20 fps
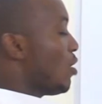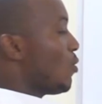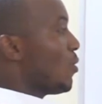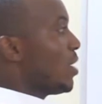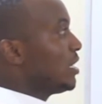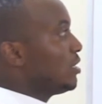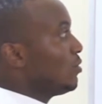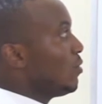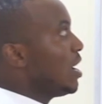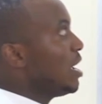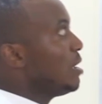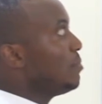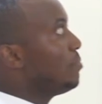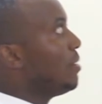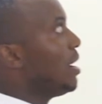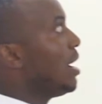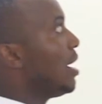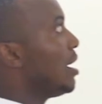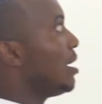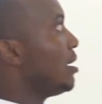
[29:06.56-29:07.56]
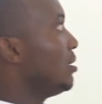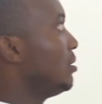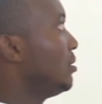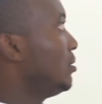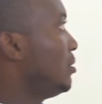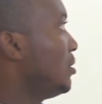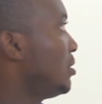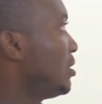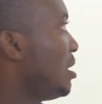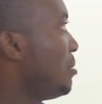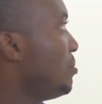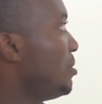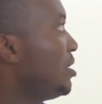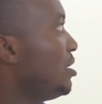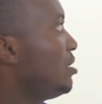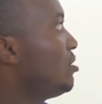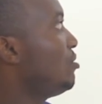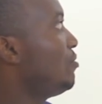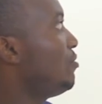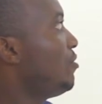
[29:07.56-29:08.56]
what's Y bar?
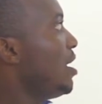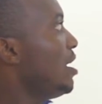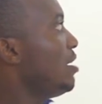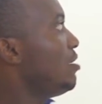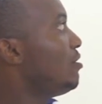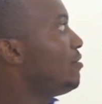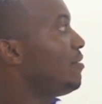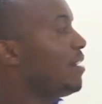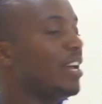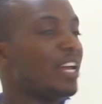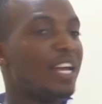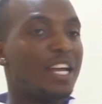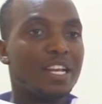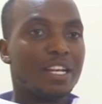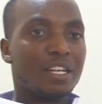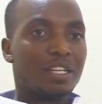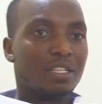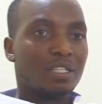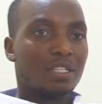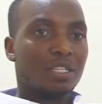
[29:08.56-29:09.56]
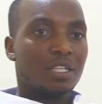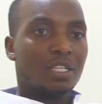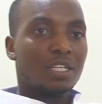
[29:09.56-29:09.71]
Summation of Y over N